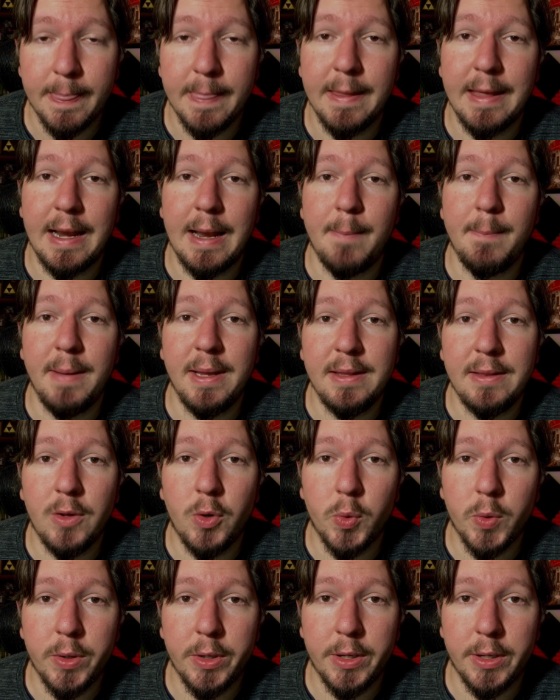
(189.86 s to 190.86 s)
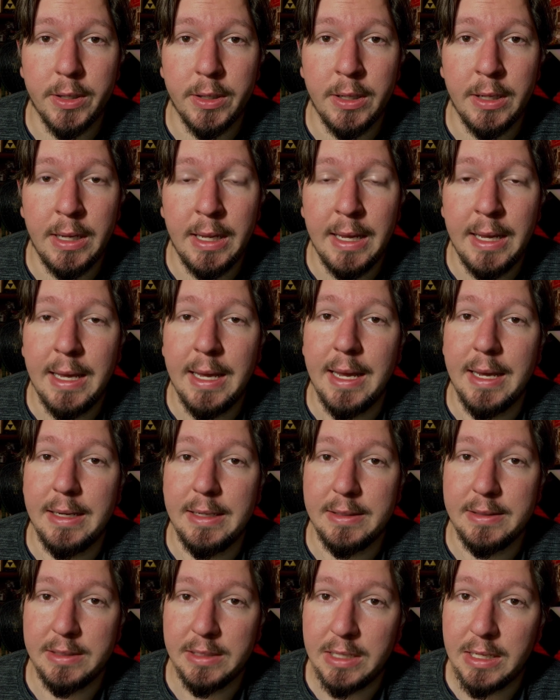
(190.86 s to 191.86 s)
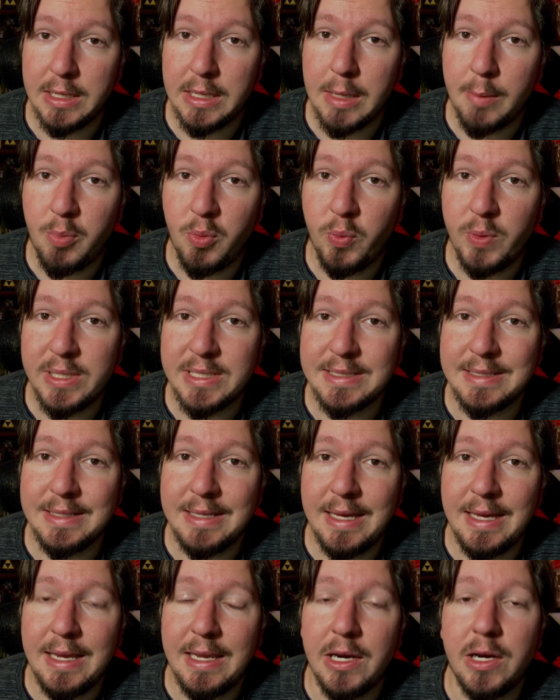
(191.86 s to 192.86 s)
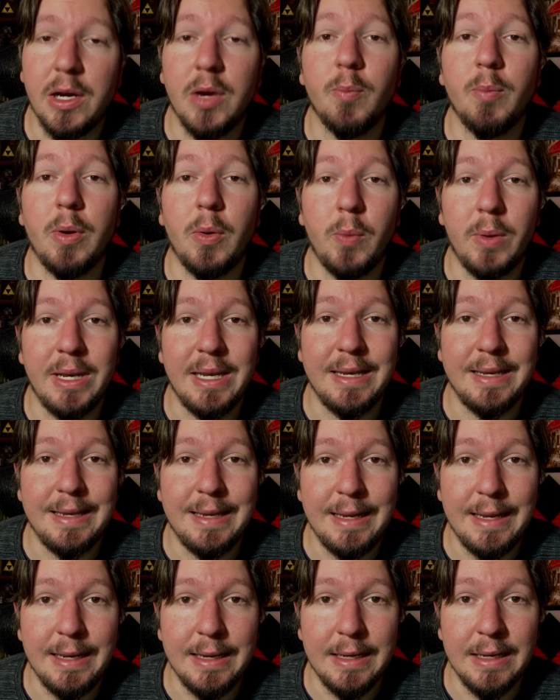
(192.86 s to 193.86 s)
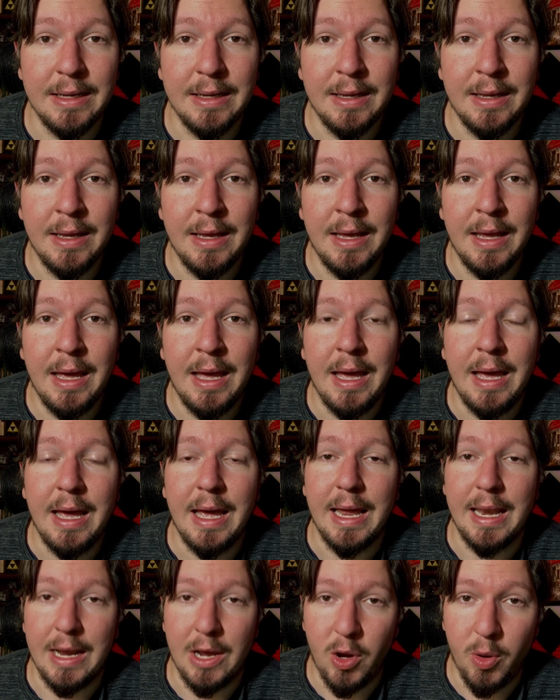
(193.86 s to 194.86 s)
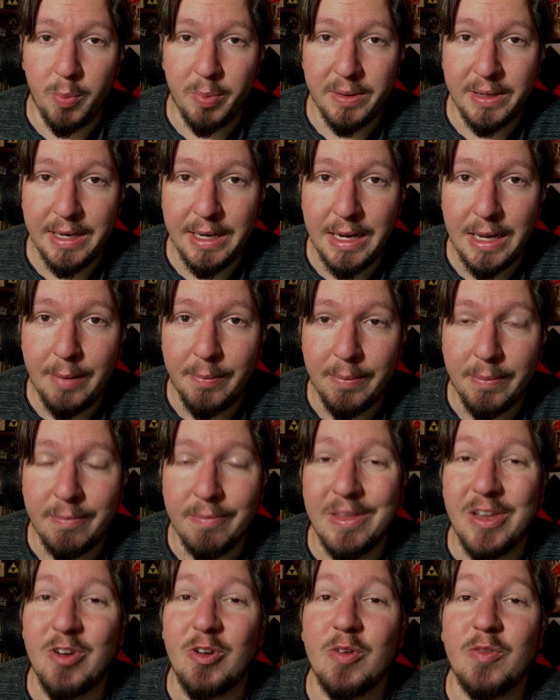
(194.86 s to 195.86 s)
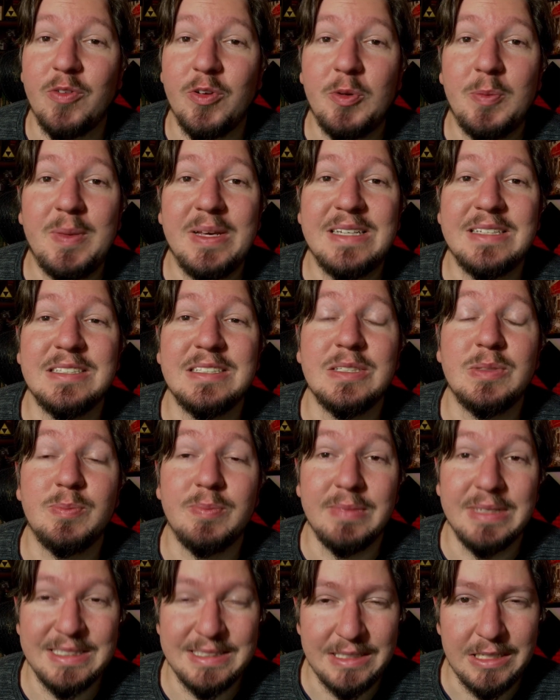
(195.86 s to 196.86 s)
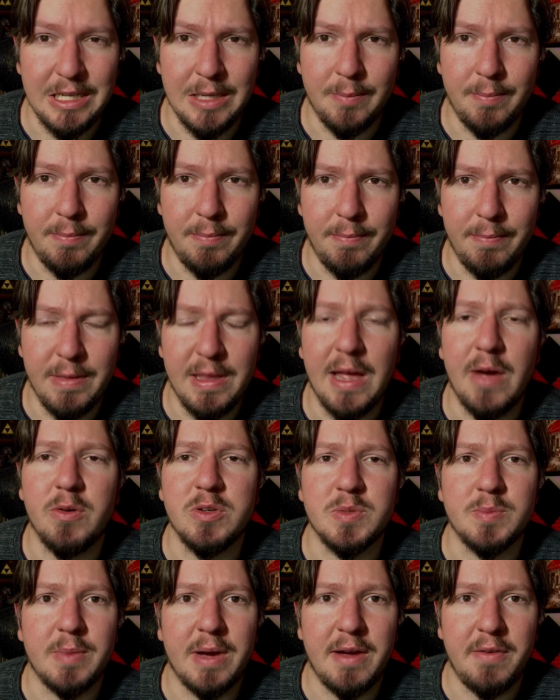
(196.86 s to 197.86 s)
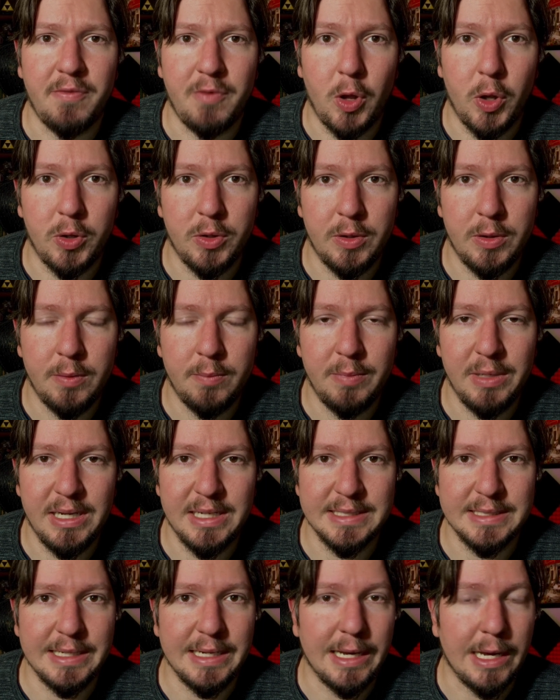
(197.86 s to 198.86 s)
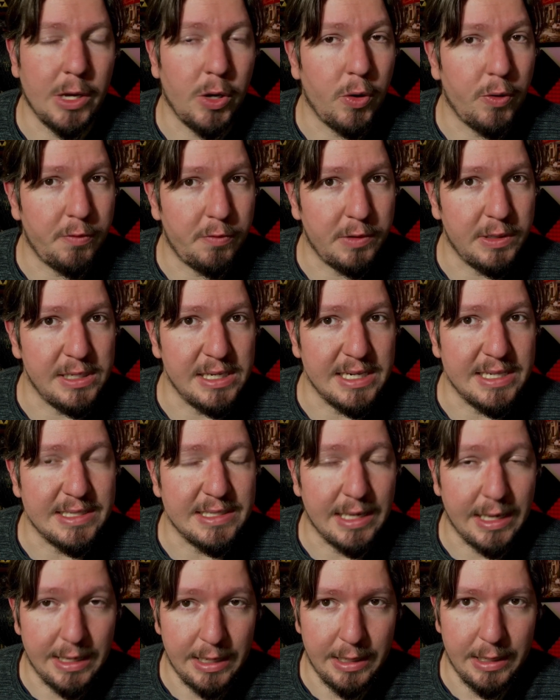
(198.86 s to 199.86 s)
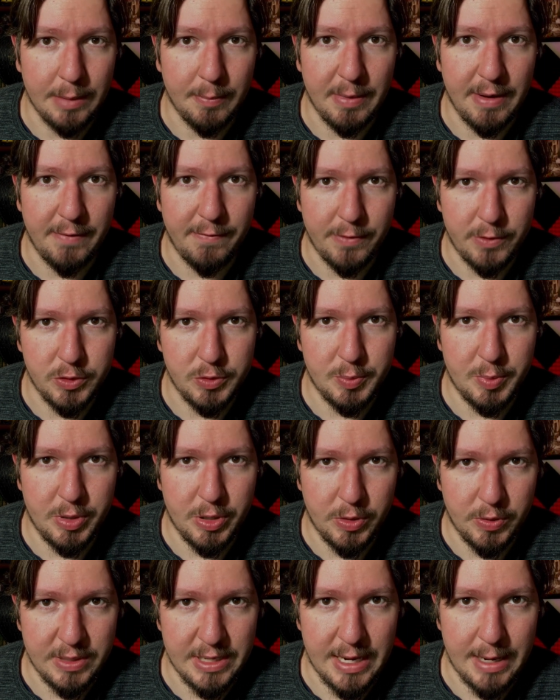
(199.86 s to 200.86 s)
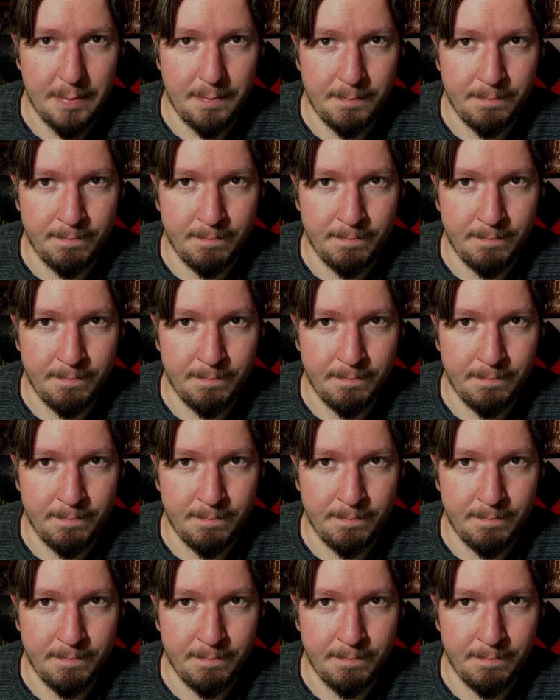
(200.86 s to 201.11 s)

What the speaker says: that I made the order, and it took a couple weeks to get here, but when it did, and I opened it up, there were a few pieces missing, and that was my fault because I got overly excited on my first prototype.